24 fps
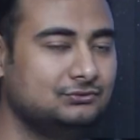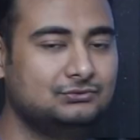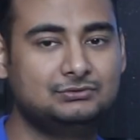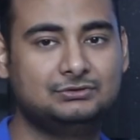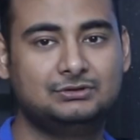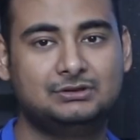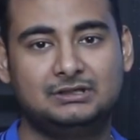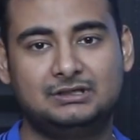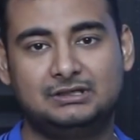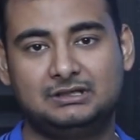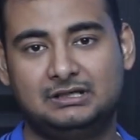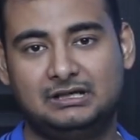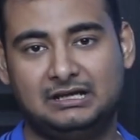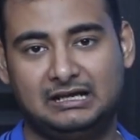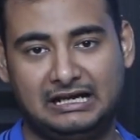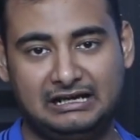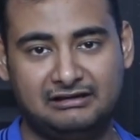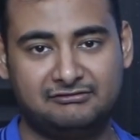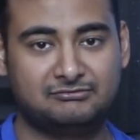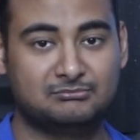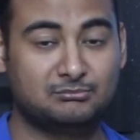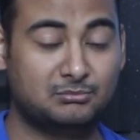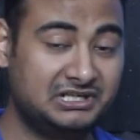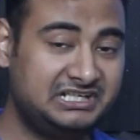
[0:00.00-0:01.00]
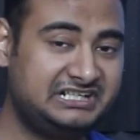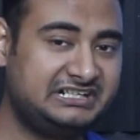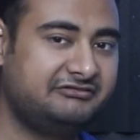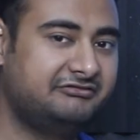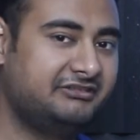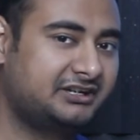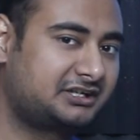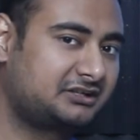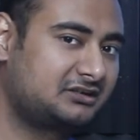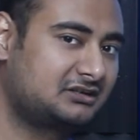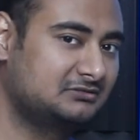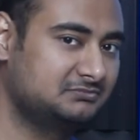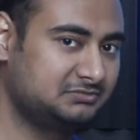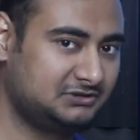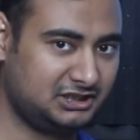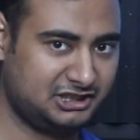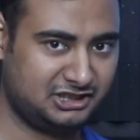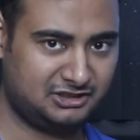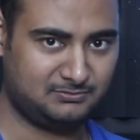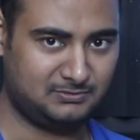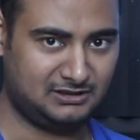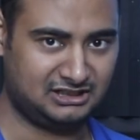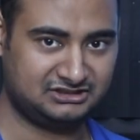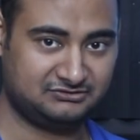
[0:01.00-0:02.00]
to have multi-vector
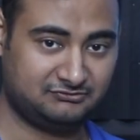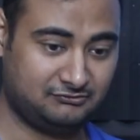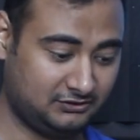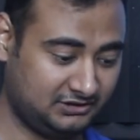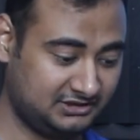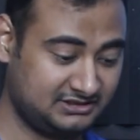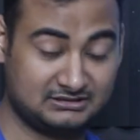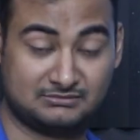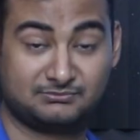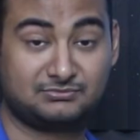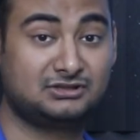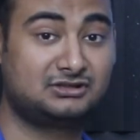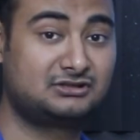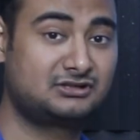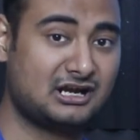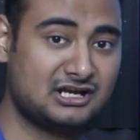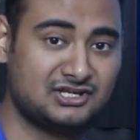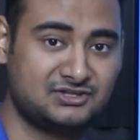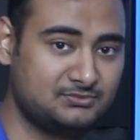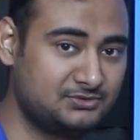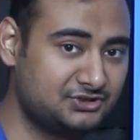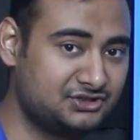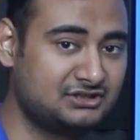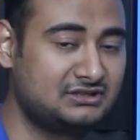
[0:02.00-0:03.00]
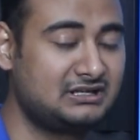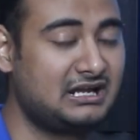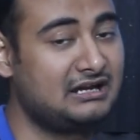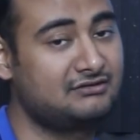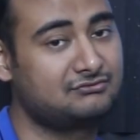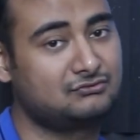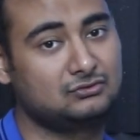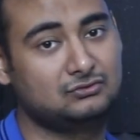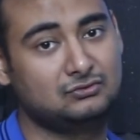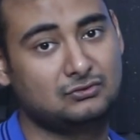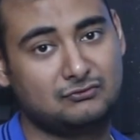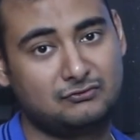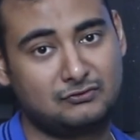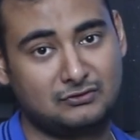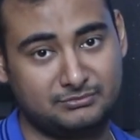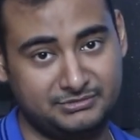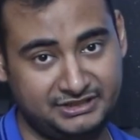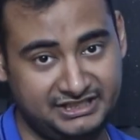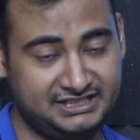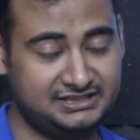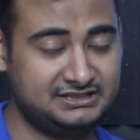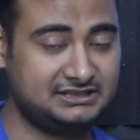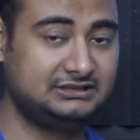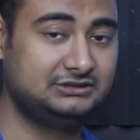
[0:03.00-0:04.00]
upgrade path. For example, transmission have to go
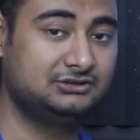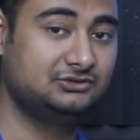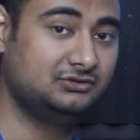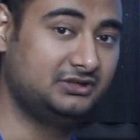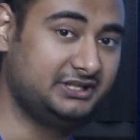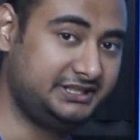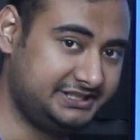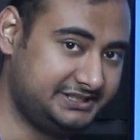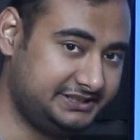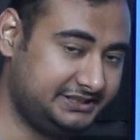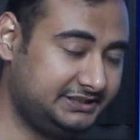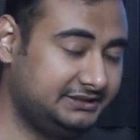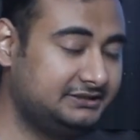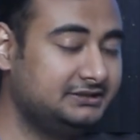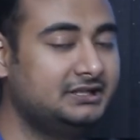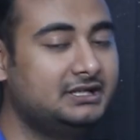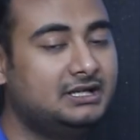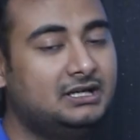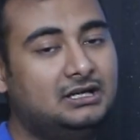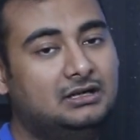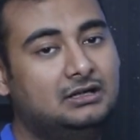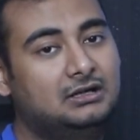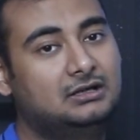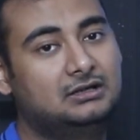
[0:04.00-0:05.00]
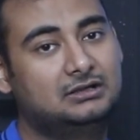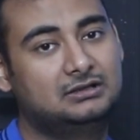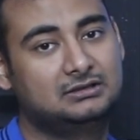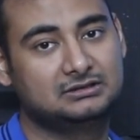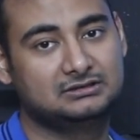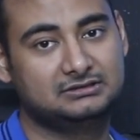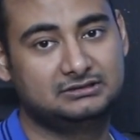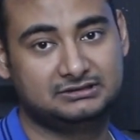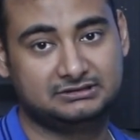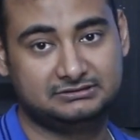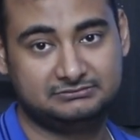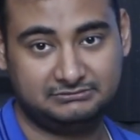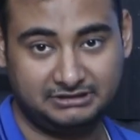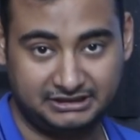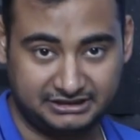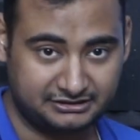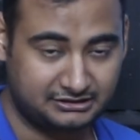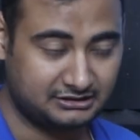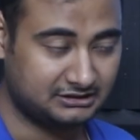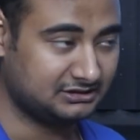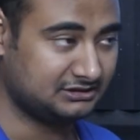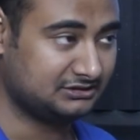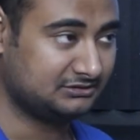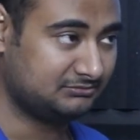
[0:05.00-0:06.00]
from AC to
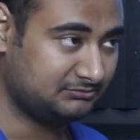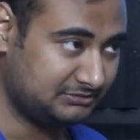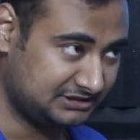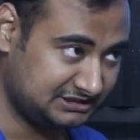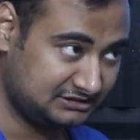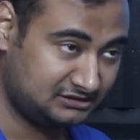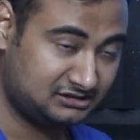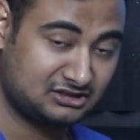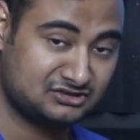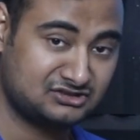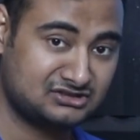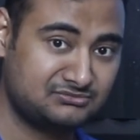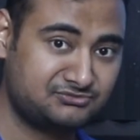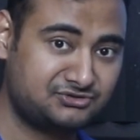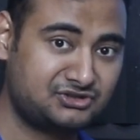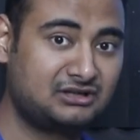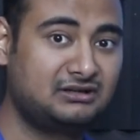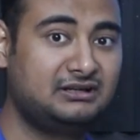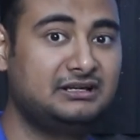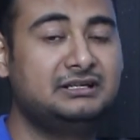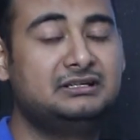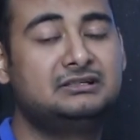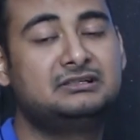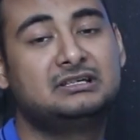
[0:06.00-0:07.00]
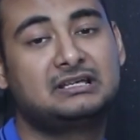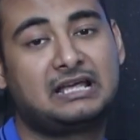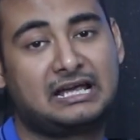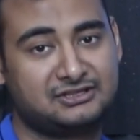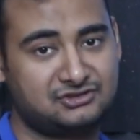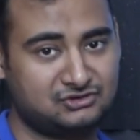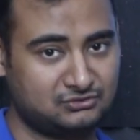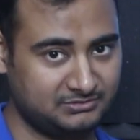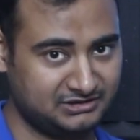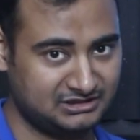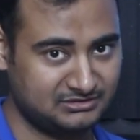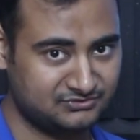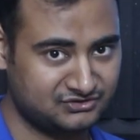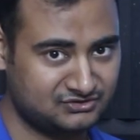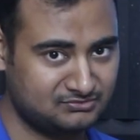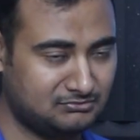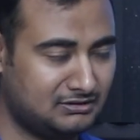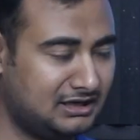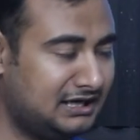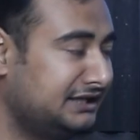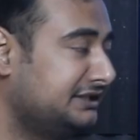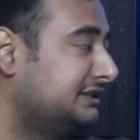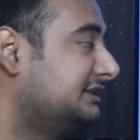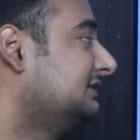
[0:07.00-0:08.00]
DC. Basic consumption end has to become
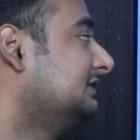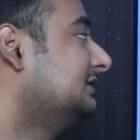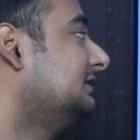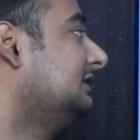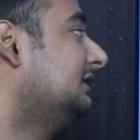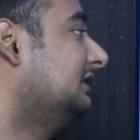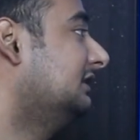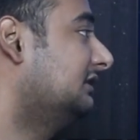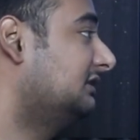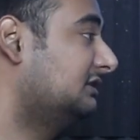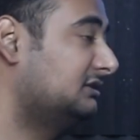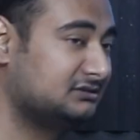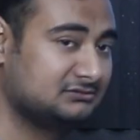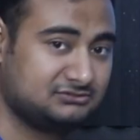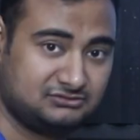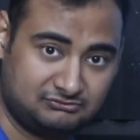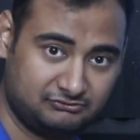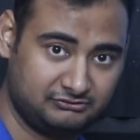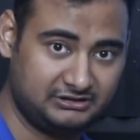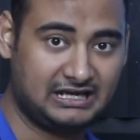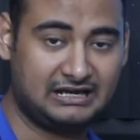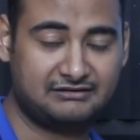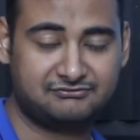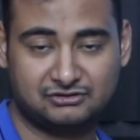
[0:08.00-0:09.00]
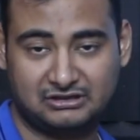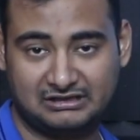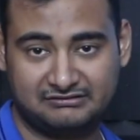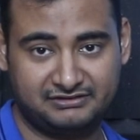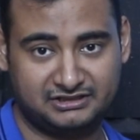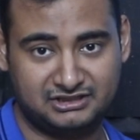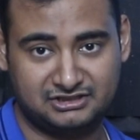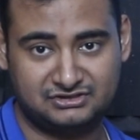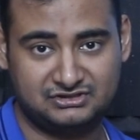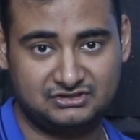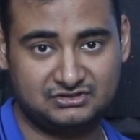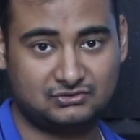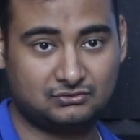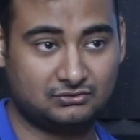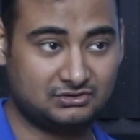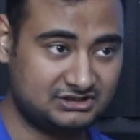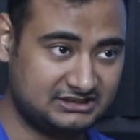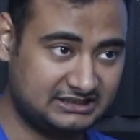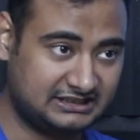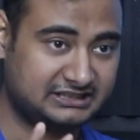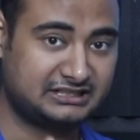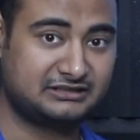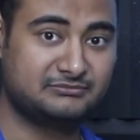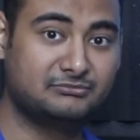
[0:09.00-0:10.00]
smart. We have to have energy
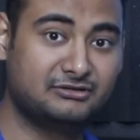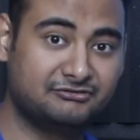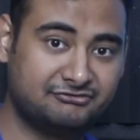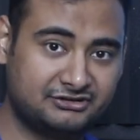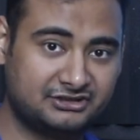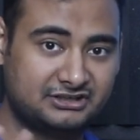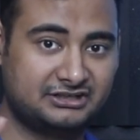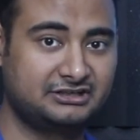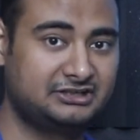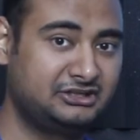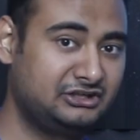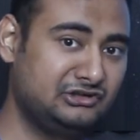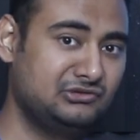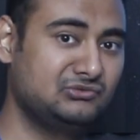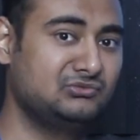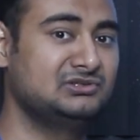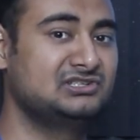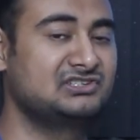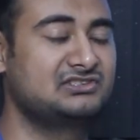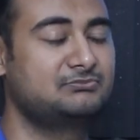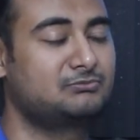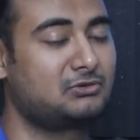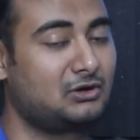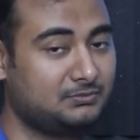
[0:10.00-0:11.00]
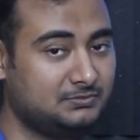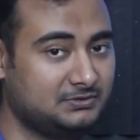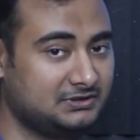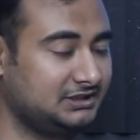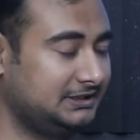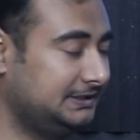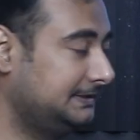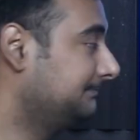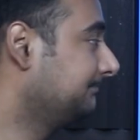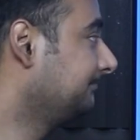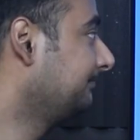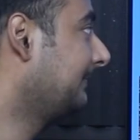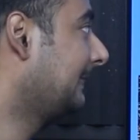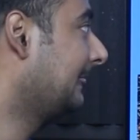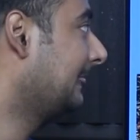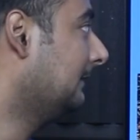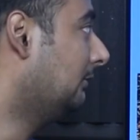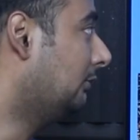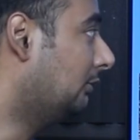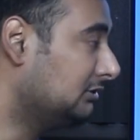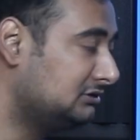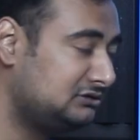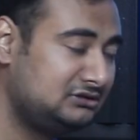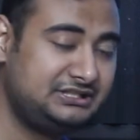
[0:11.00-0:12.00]
storage that can buffer renewables properly.
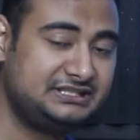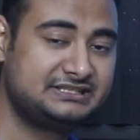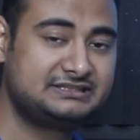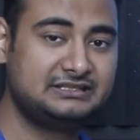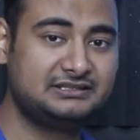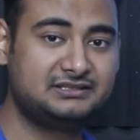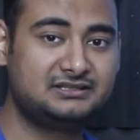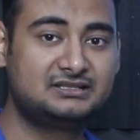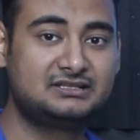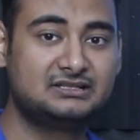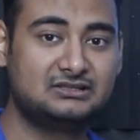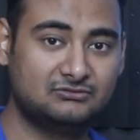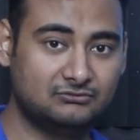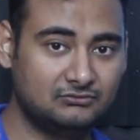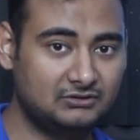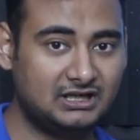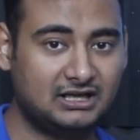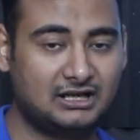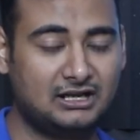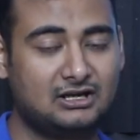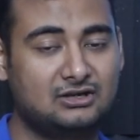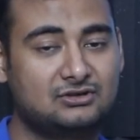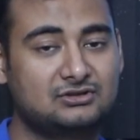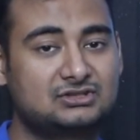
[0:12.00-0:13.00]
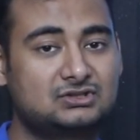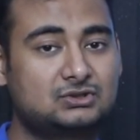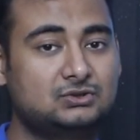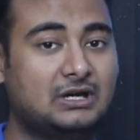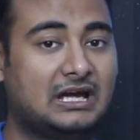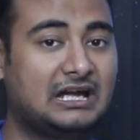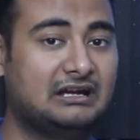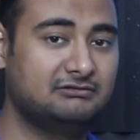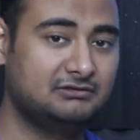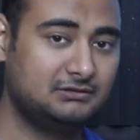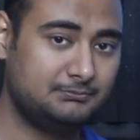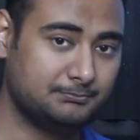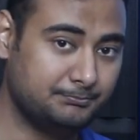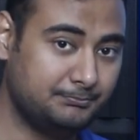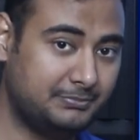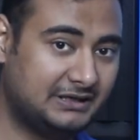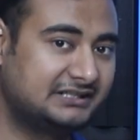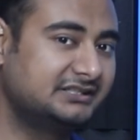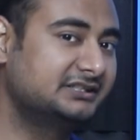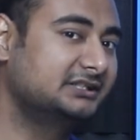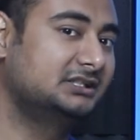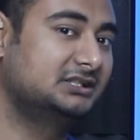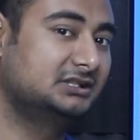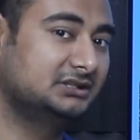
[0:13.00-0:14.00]
All these things will allow us to have a
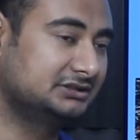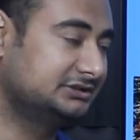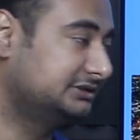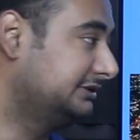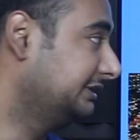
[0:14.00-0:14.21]
better